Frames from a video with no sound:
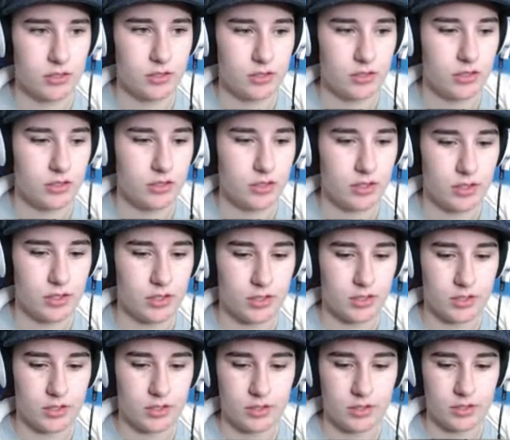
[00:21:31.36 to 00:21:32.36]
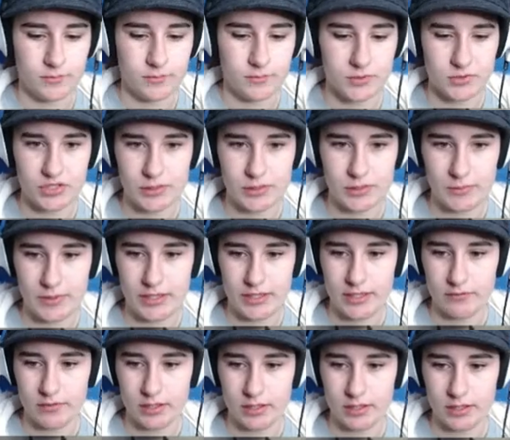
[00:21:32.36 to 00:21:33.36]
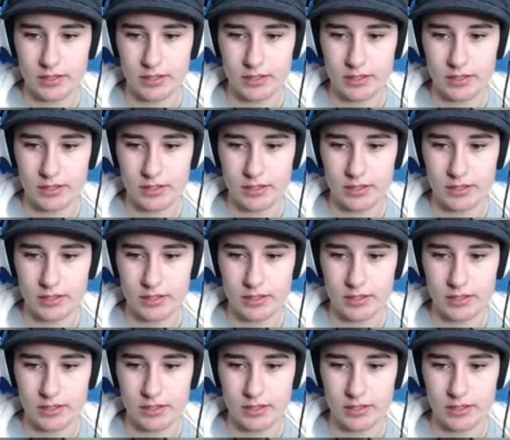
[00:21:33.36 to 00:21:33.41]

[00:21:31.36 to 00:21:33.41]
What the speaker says: So we're just gonna speed run.